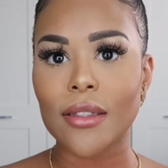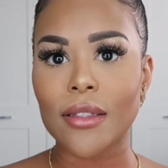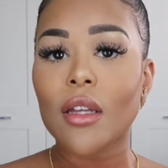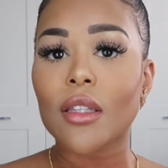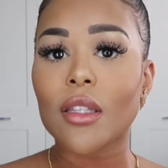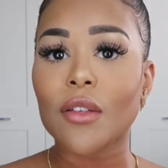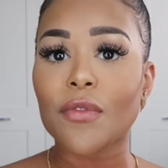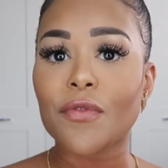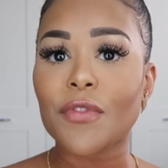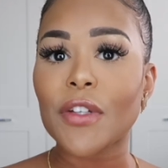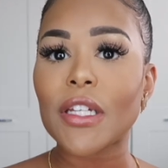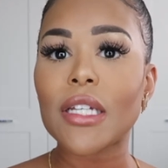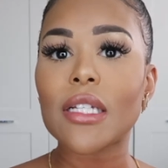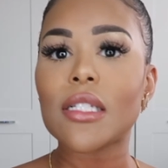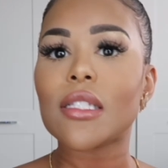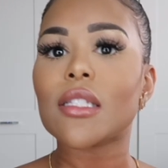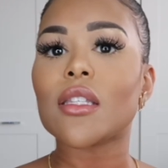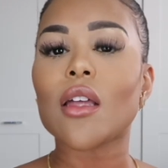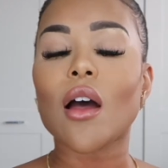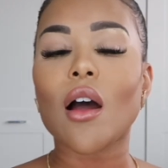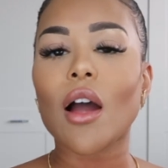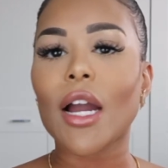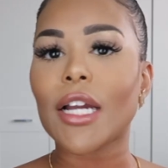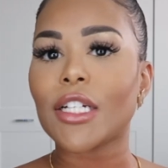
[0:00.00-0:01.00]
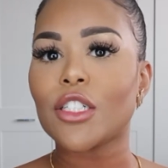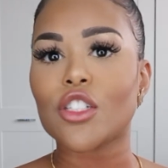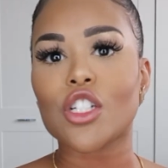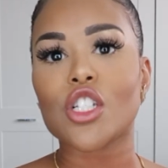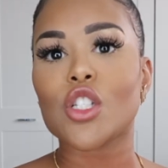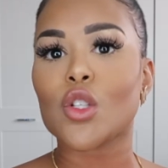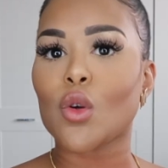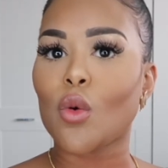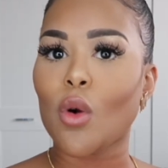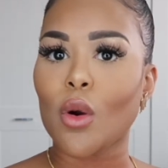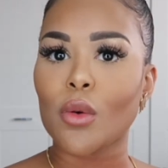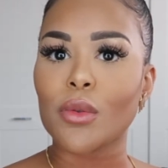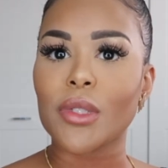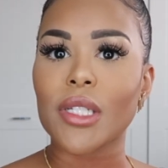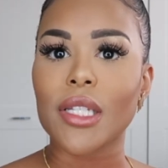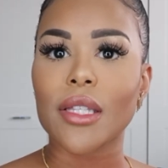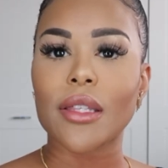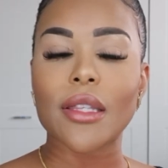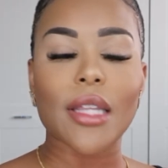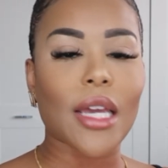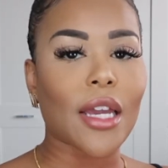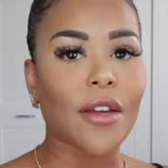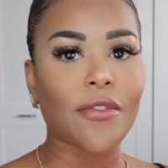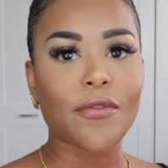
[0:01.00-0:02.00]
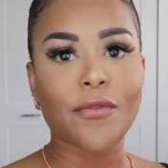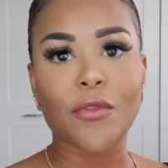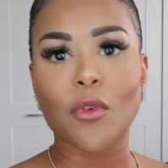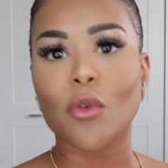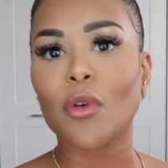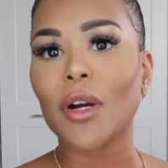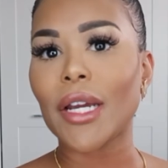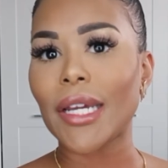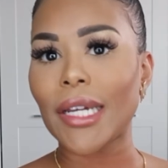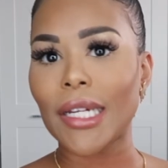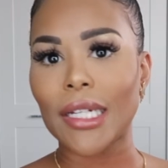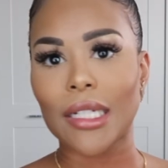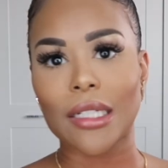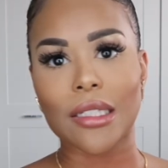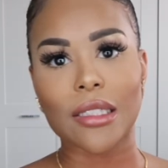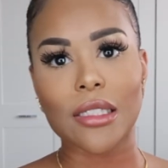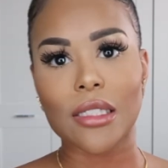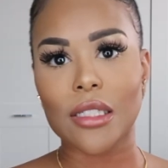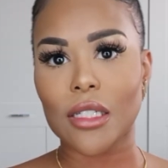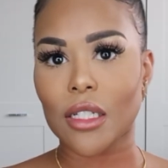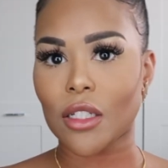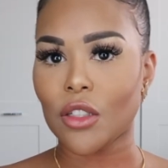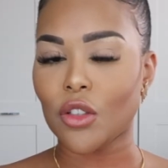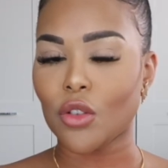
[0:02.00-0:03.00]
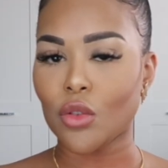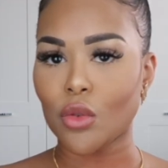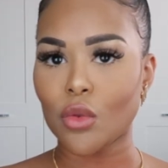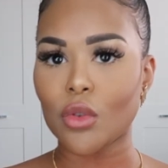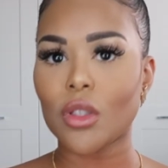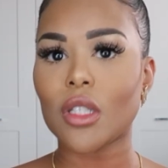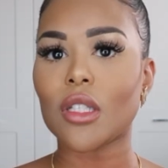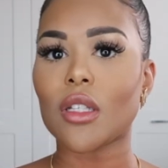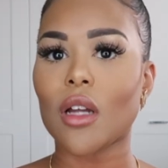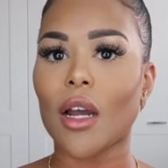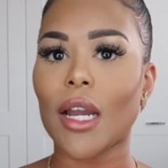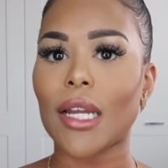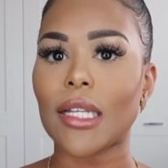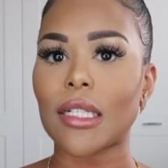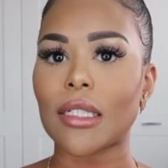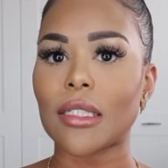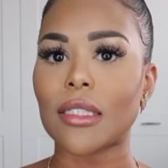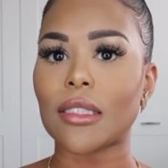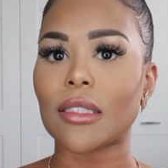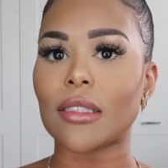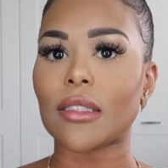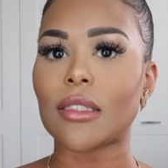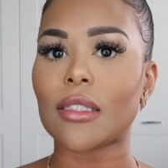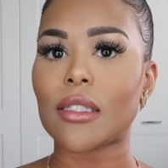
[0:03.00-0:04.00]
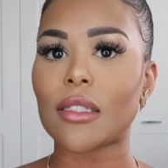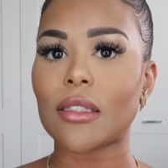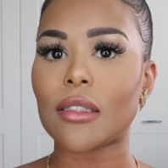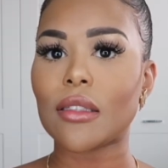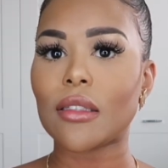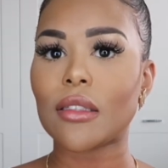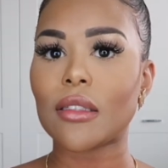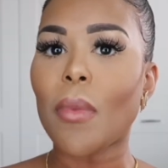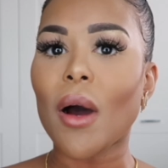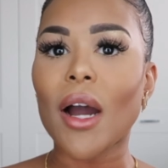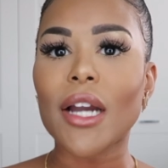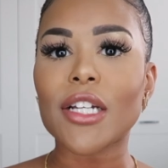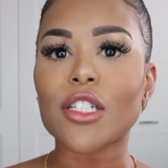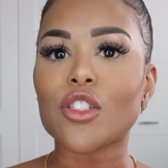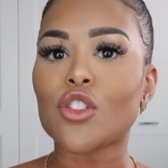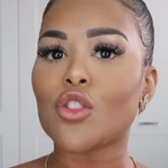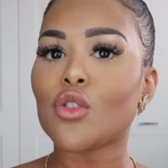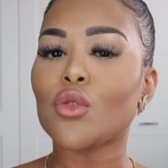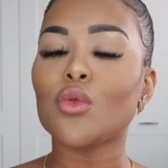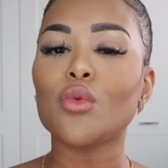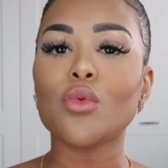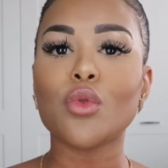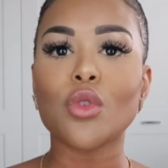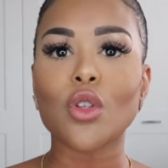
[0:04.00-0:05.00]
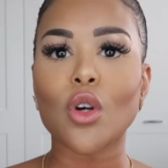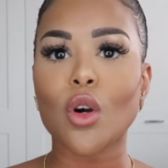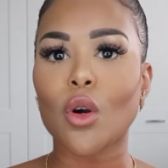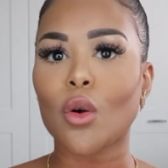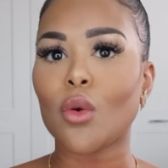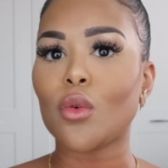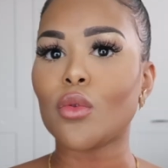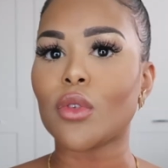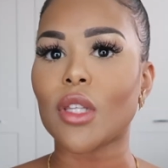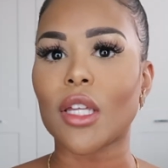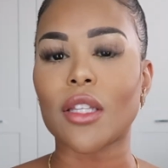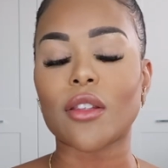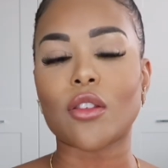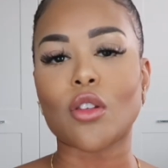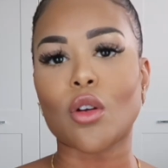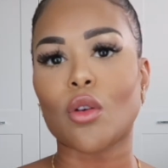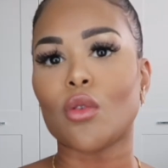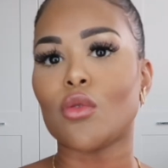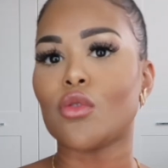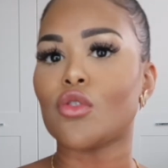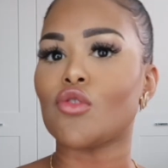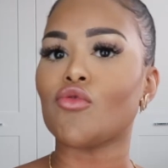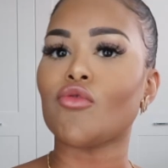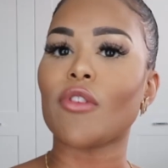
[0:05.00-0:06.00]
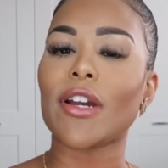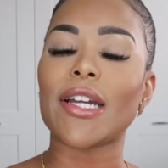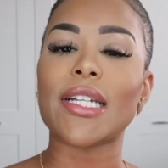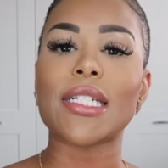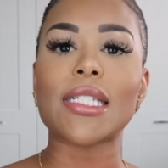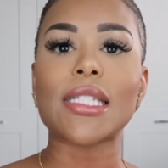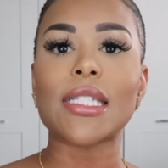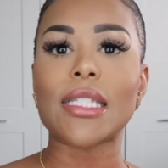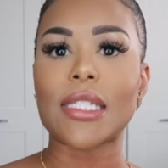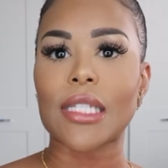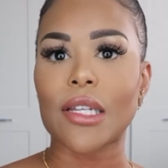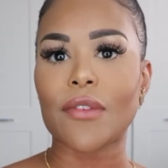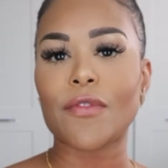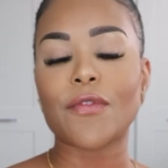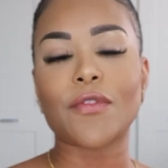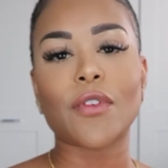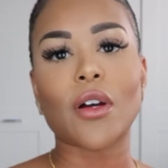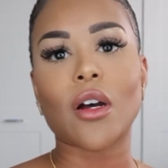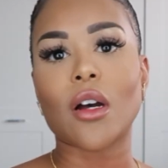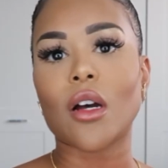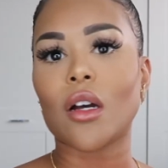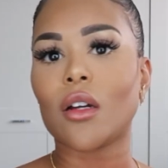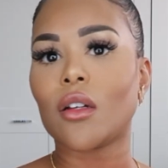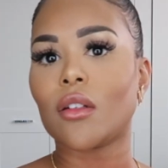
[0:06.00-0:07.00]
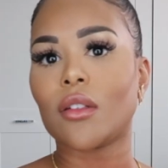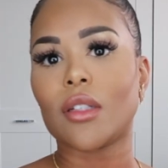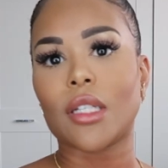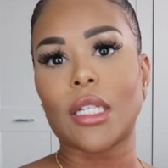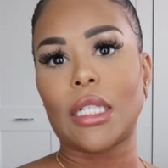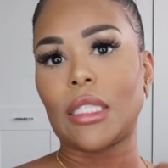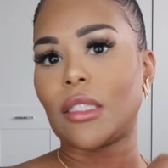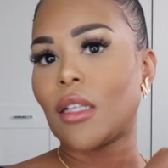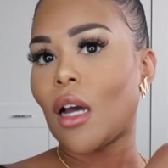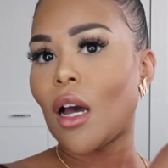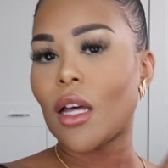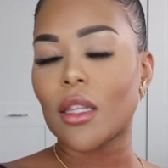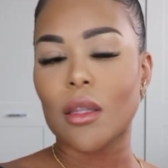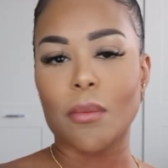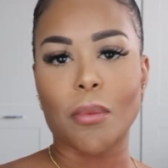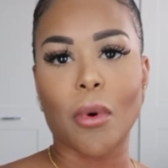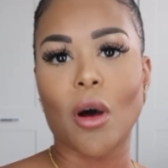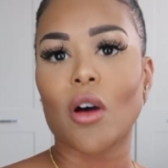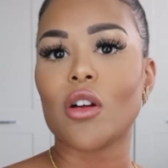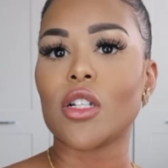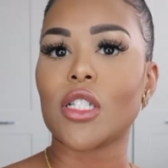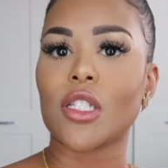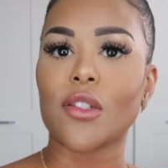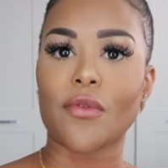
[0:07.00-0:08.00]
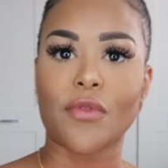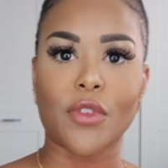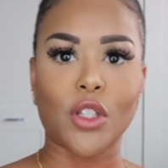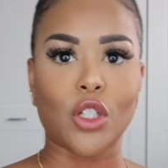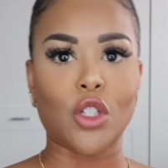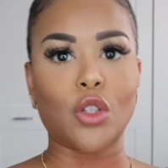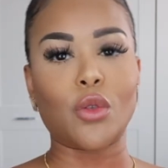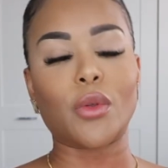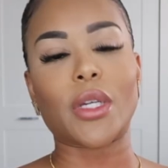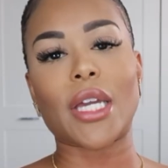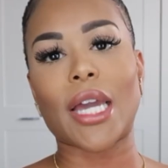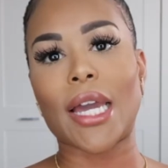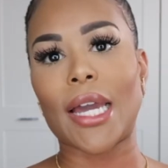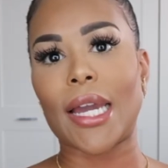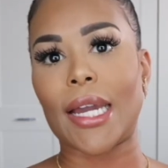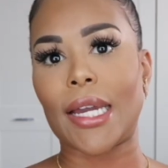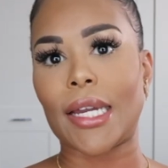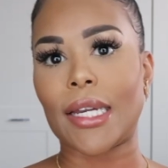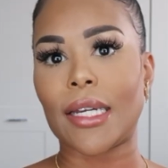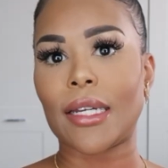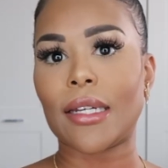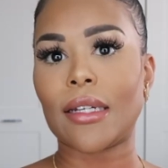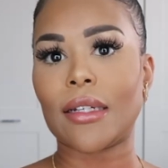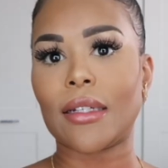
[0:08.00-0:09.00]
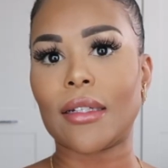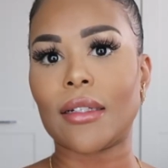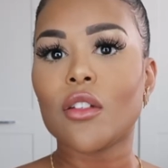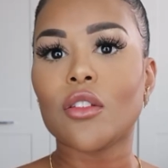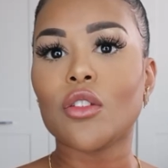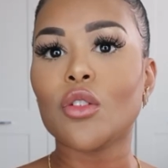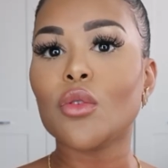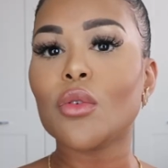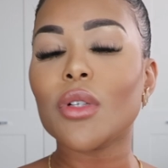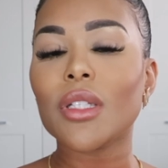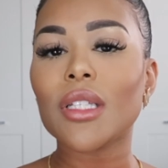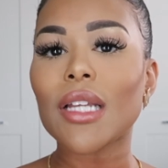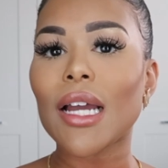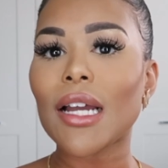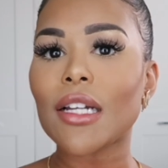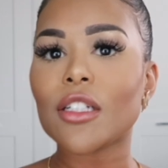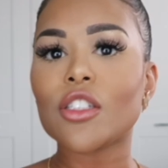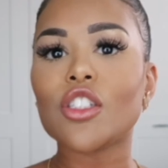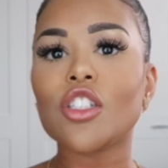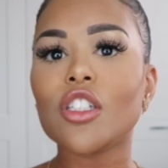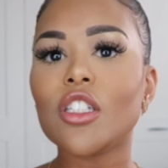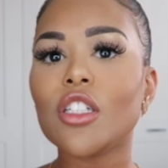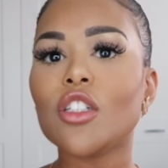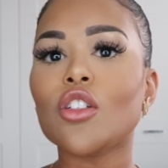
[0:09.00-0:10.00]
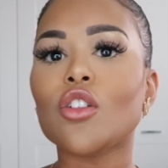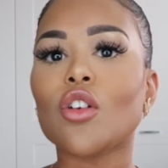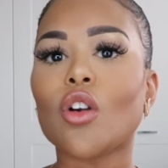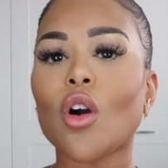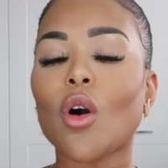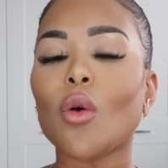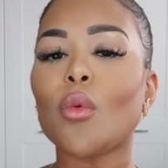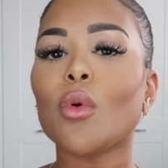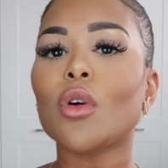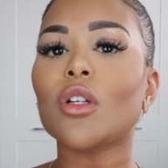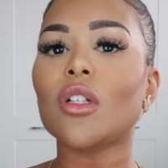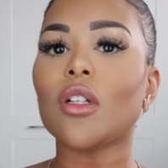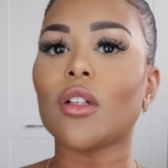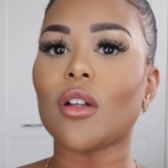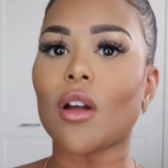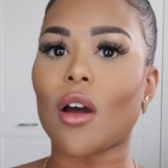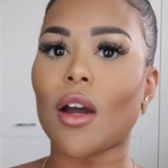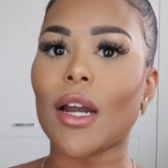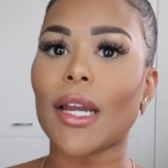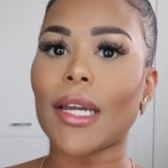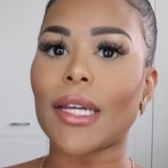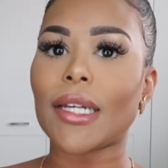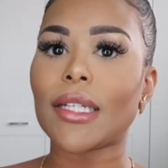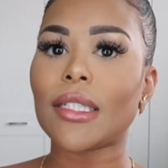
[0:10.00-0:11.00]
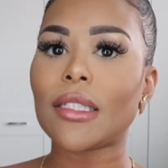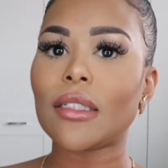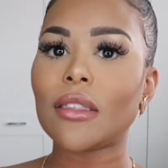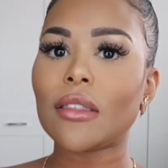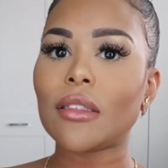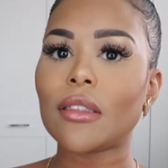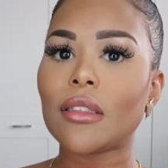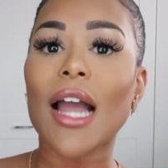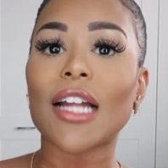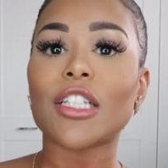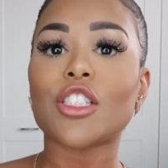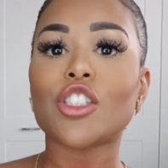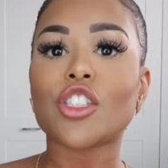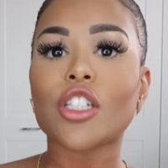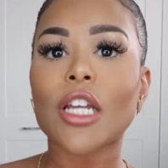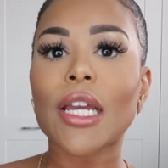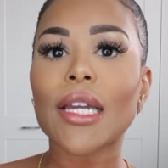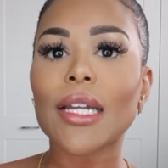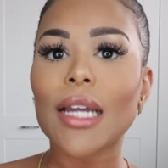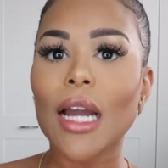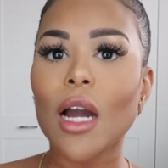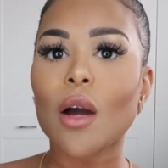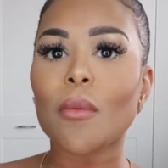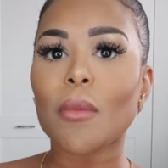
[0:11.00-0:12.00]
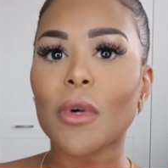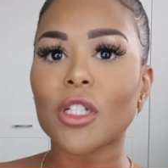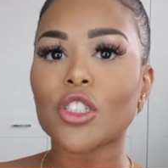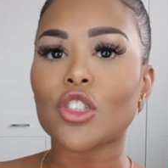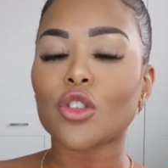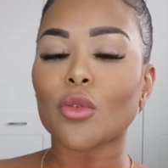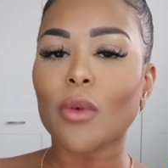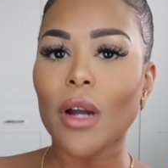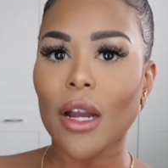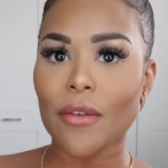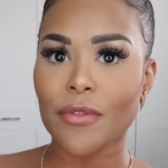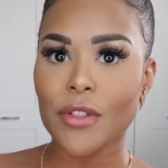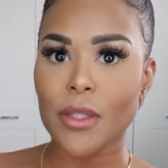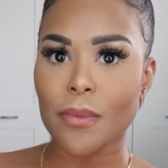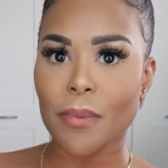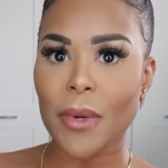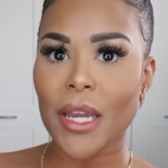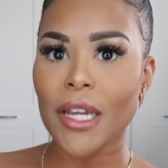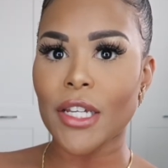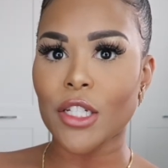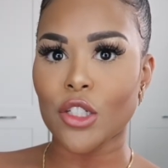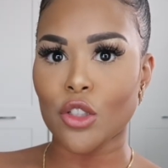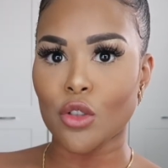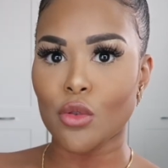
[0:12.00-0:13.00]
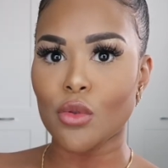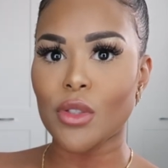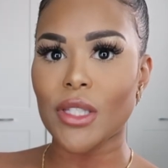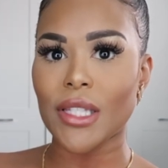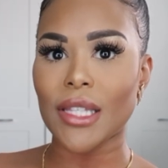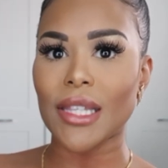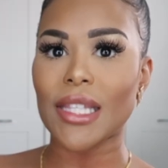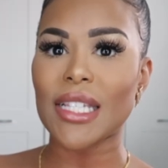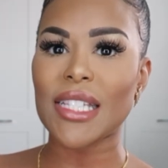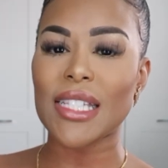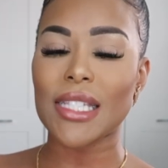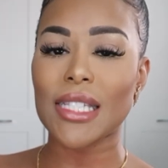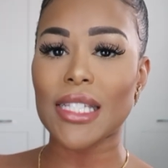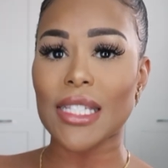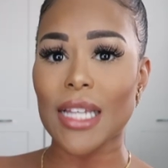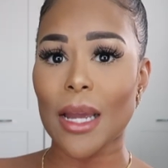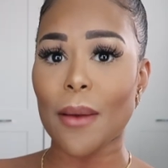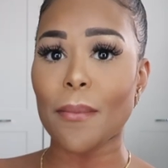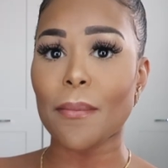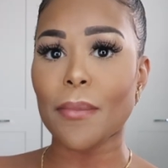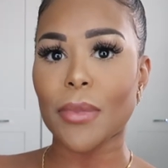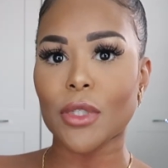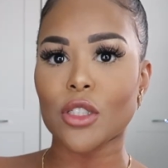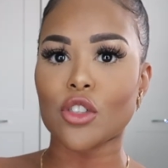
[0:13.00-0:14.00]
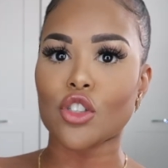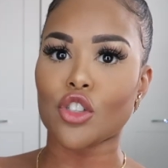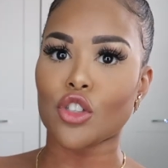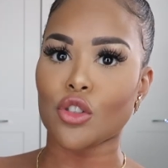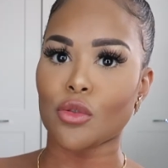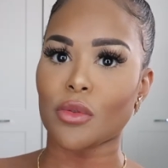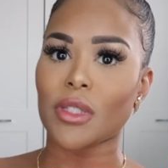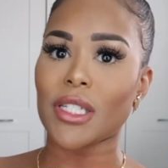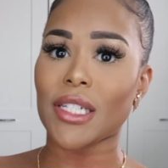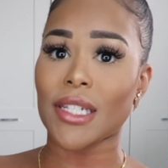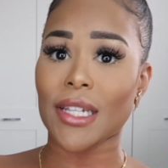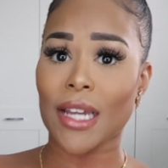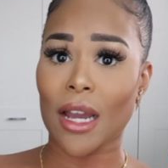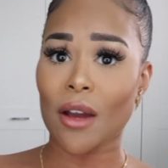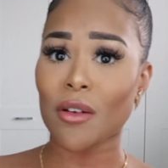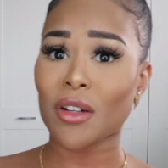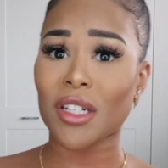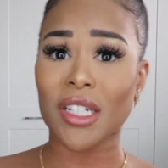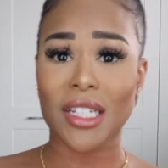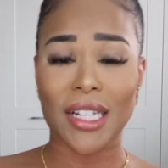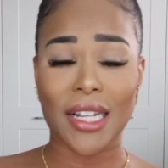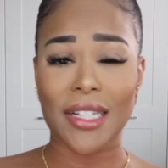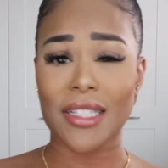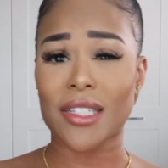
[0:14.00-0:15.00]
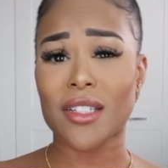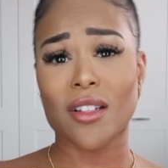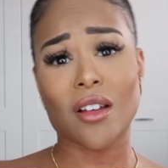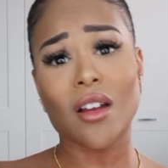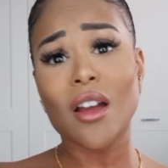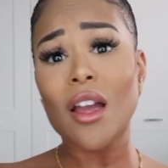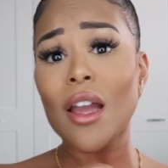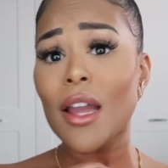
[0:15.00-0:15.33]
The figures that I just quoted, they're for England and Northern Ireland, but I do know that those rates differ in other parts of the UK. You can actually go online and check how much you'll have to pay using the stamp duty calculator.